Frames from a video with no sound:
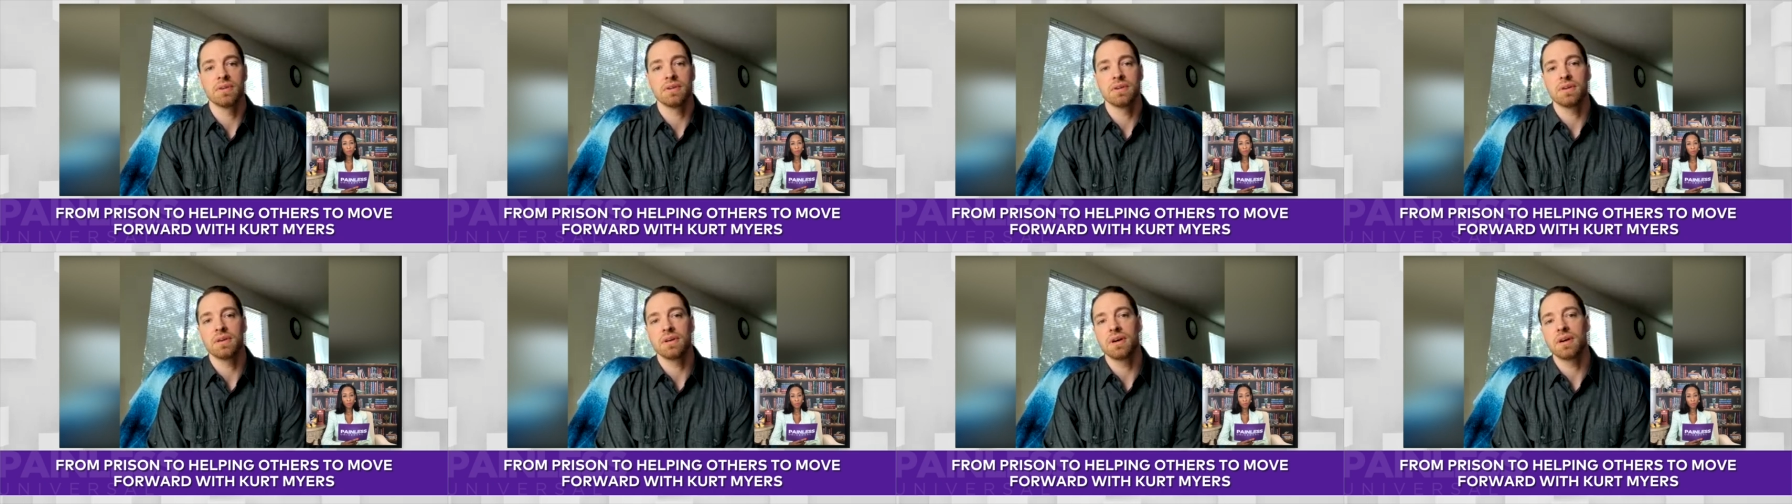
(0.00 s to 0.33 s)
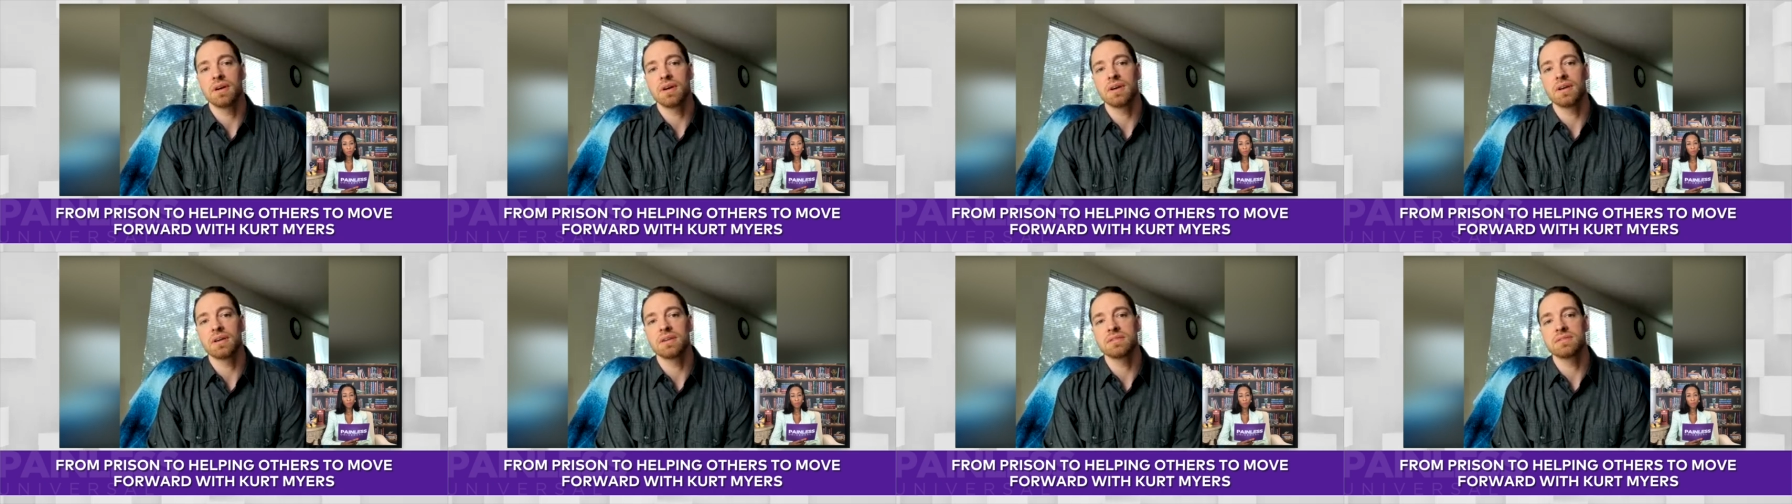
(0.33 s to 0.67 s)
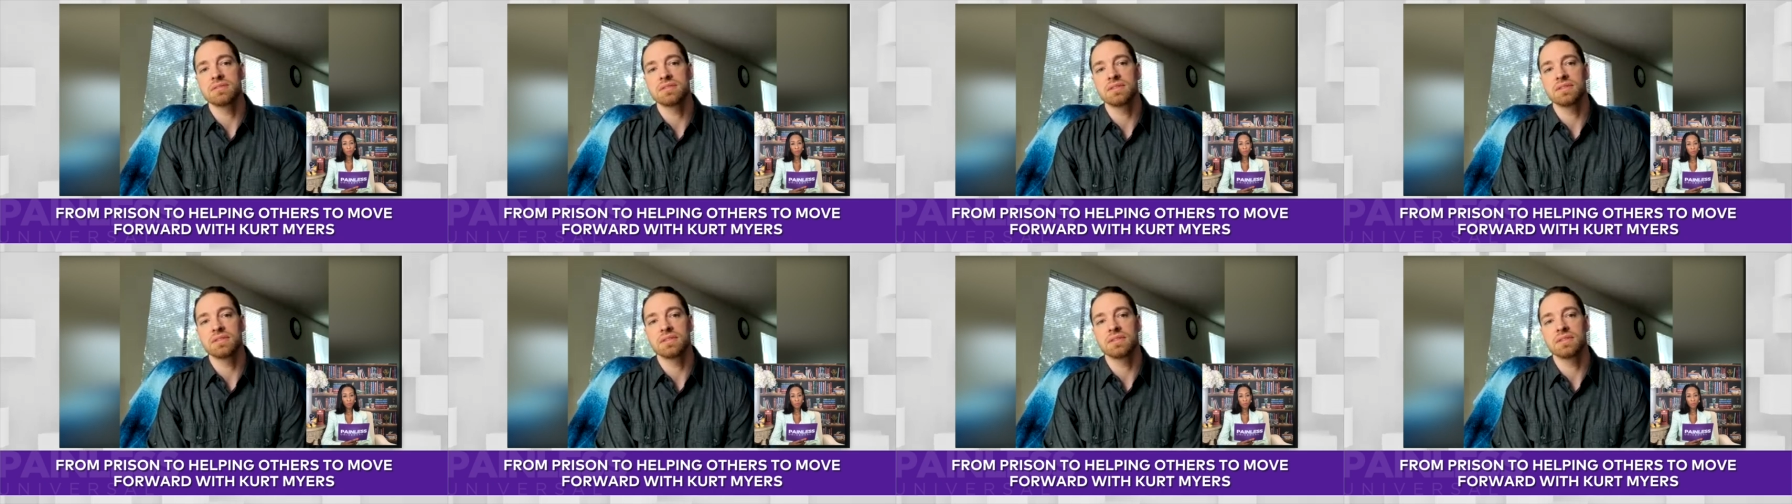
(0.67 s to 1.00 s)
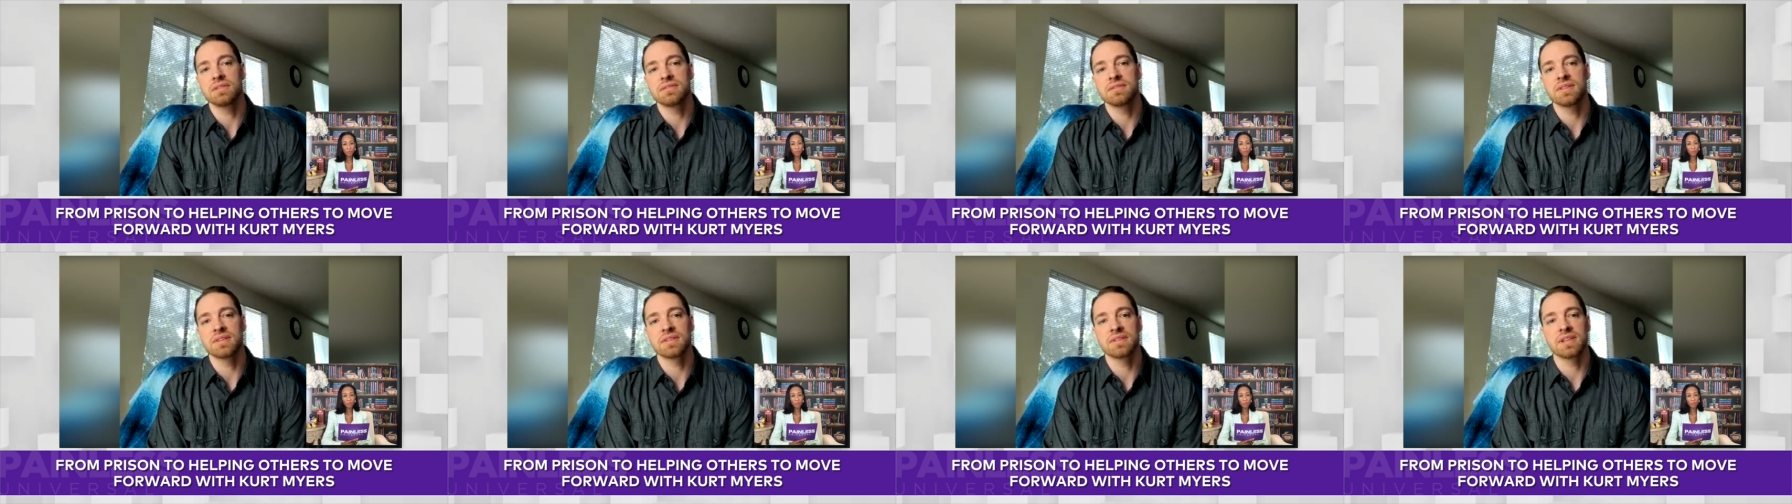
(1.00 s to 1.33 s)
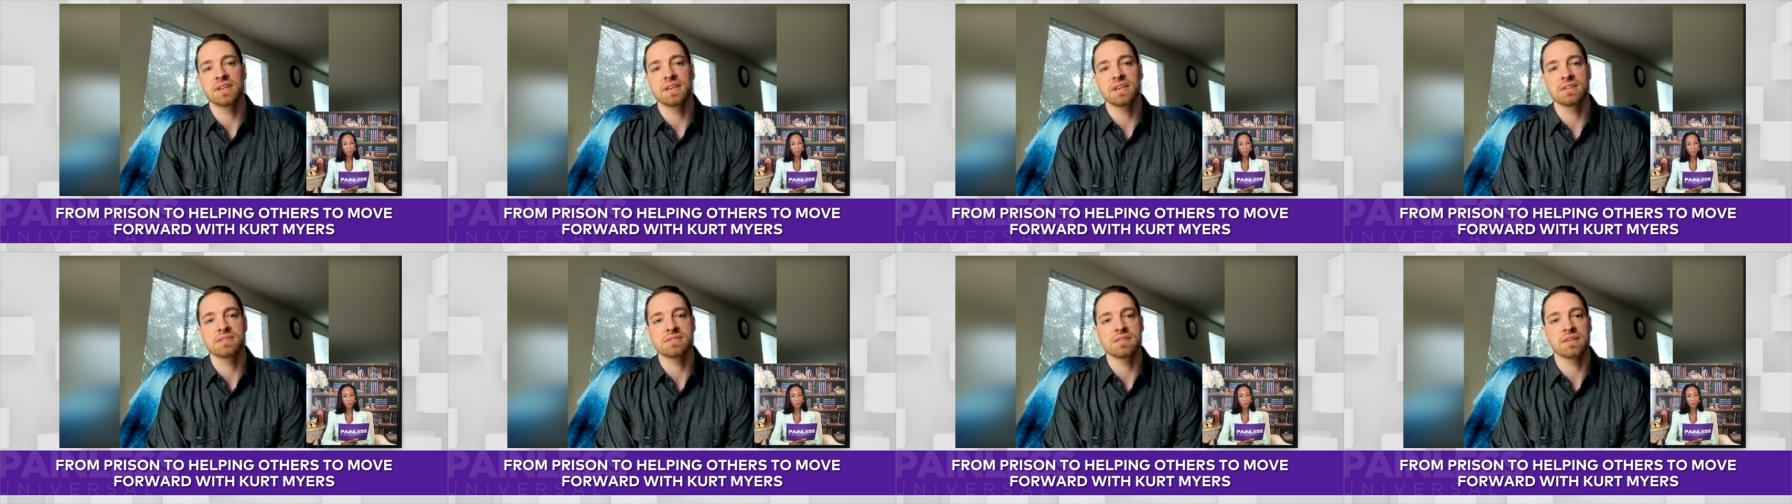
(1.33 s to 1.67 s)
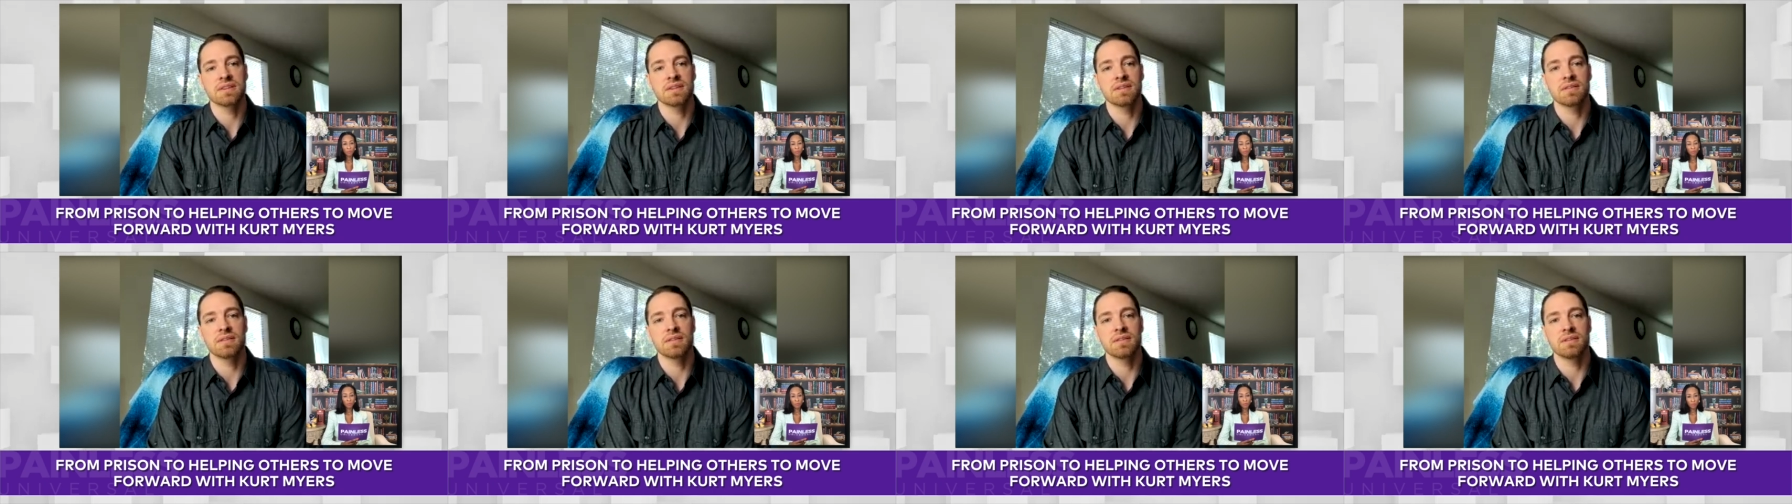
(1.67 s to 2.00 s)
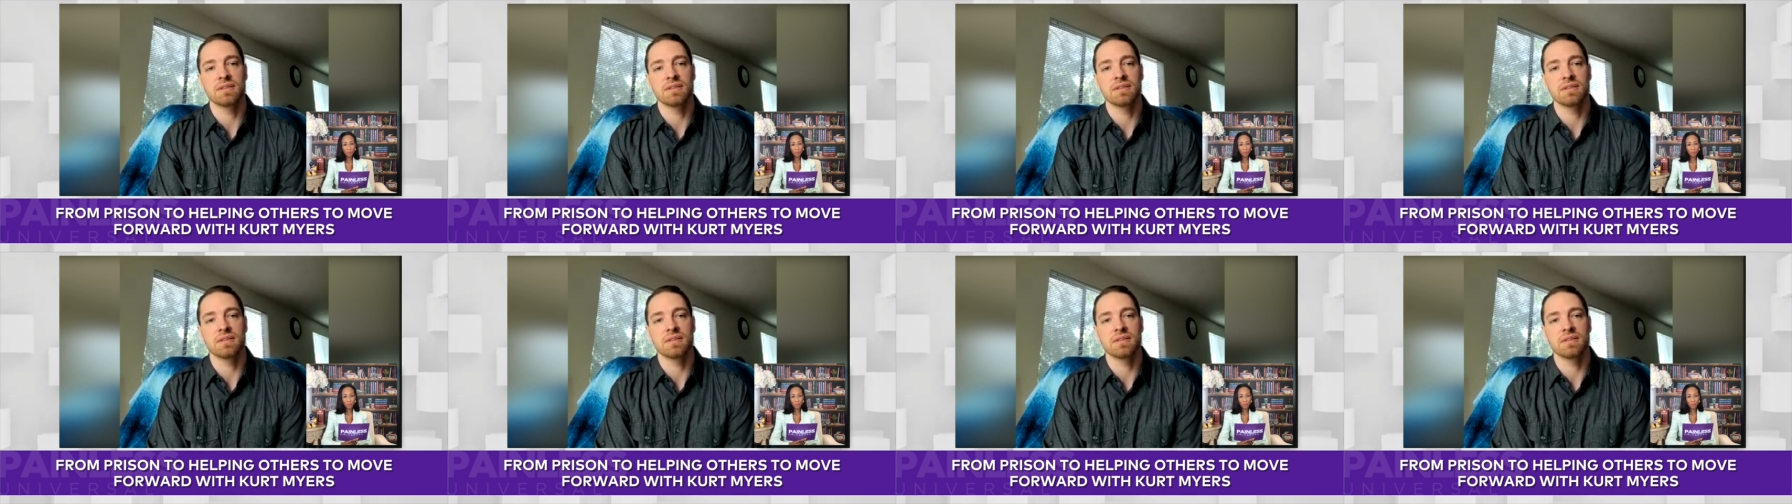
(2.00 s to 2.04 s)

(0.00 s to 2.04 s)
uh, to, to things in a,